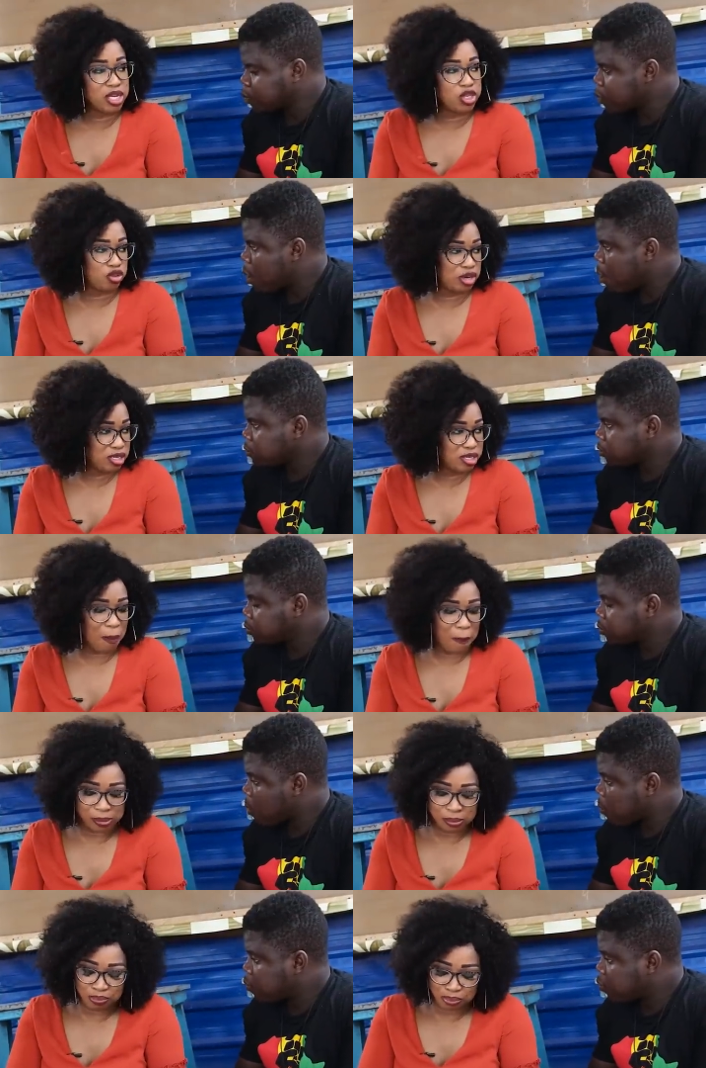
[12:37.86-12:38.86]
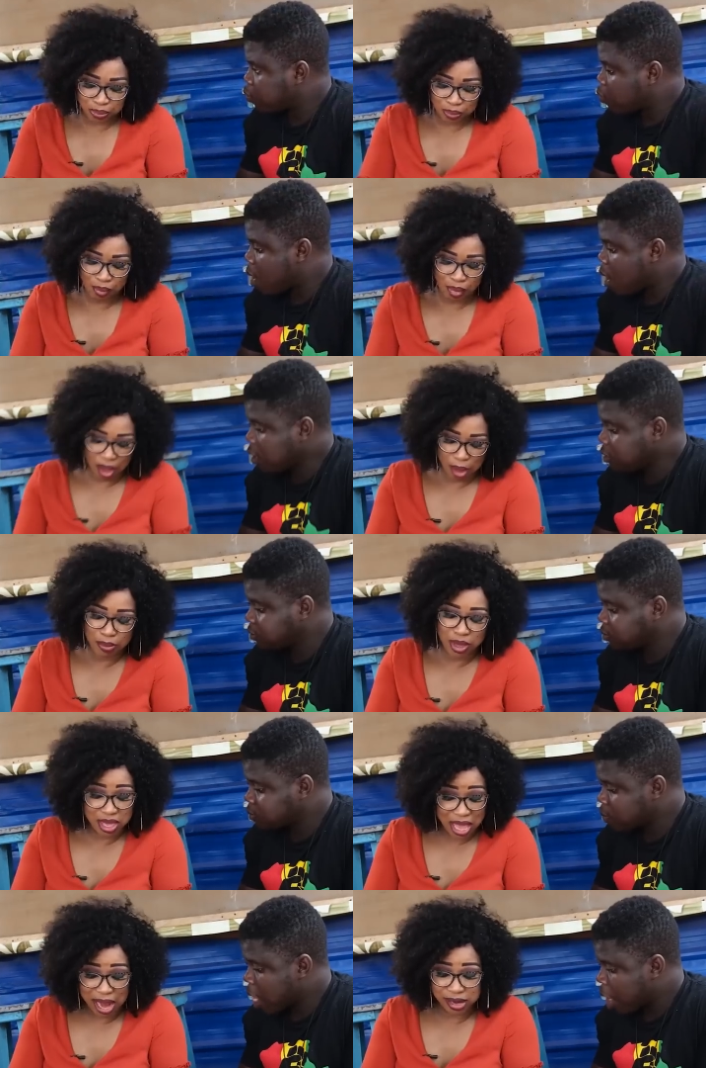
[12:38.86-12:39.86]
Speaker 1: dangerous. What?
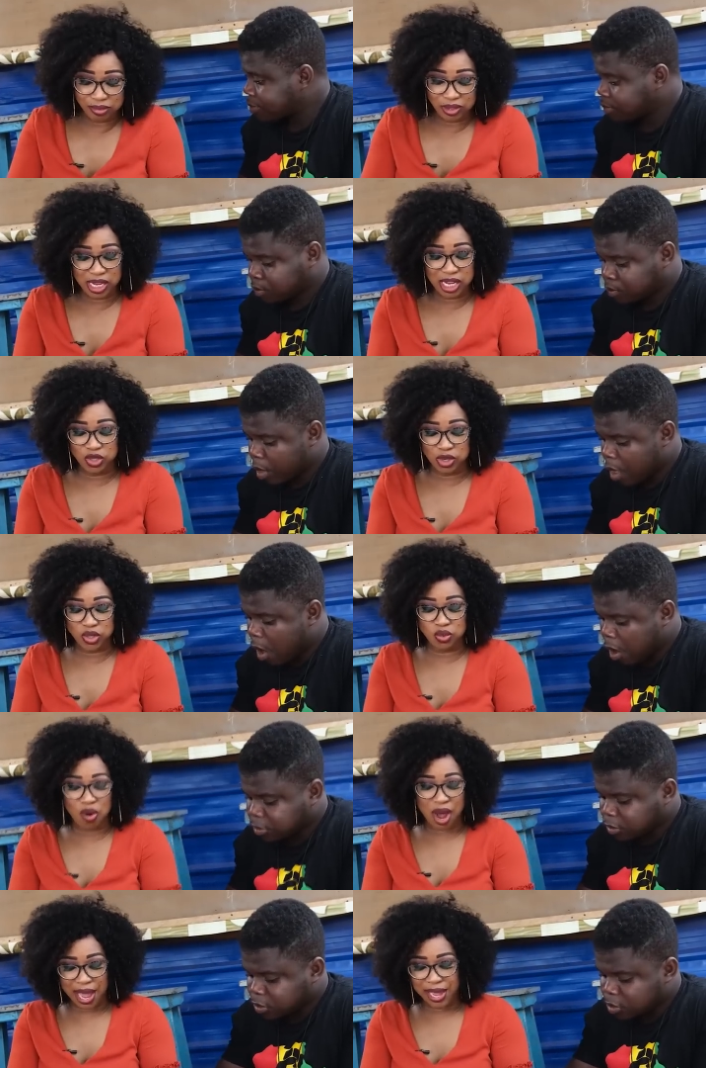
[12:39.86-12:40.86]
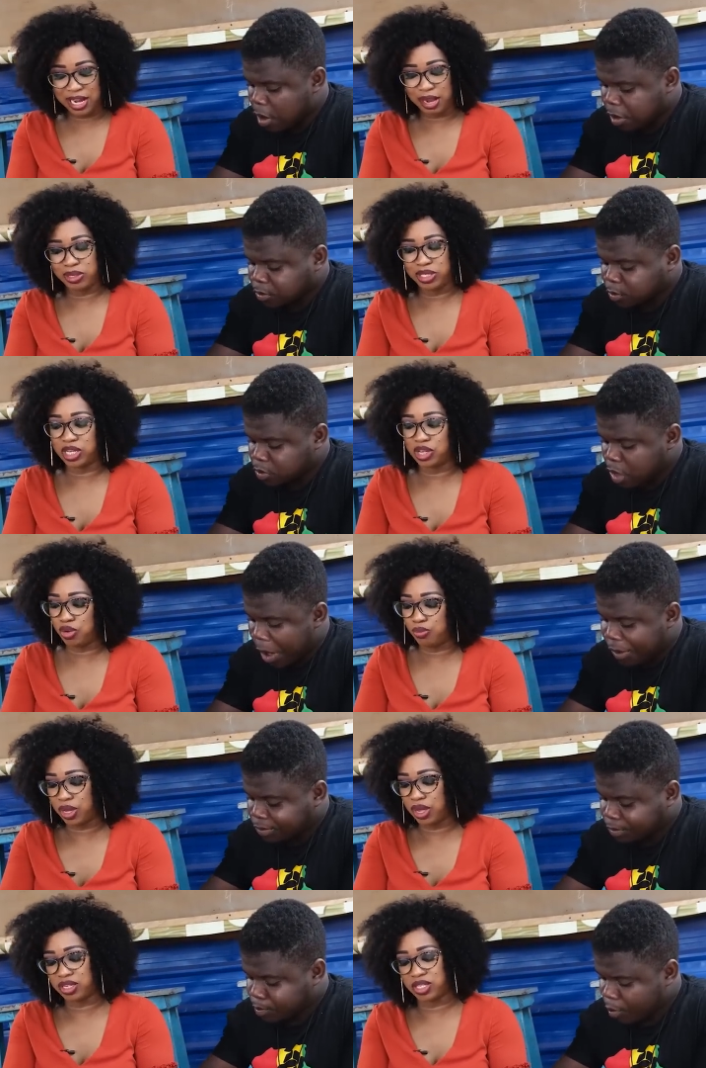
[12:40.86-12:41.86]
Yeah, dangerous. Why? Let me tell you,
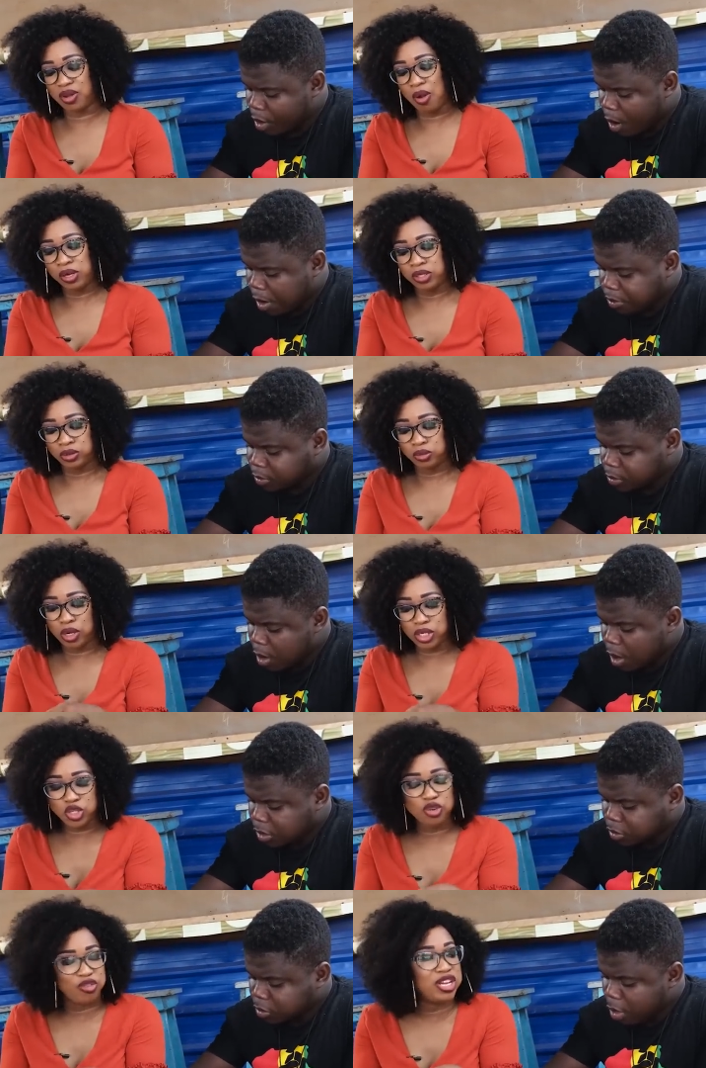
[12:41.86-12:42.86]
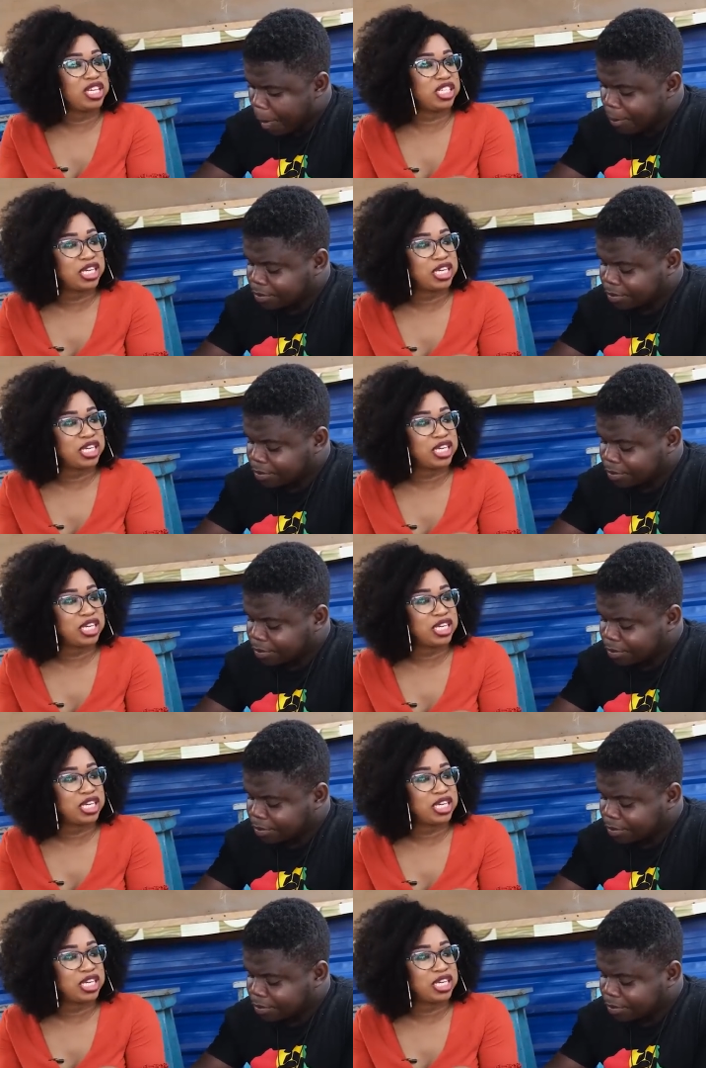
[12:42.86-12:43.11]
because once you finish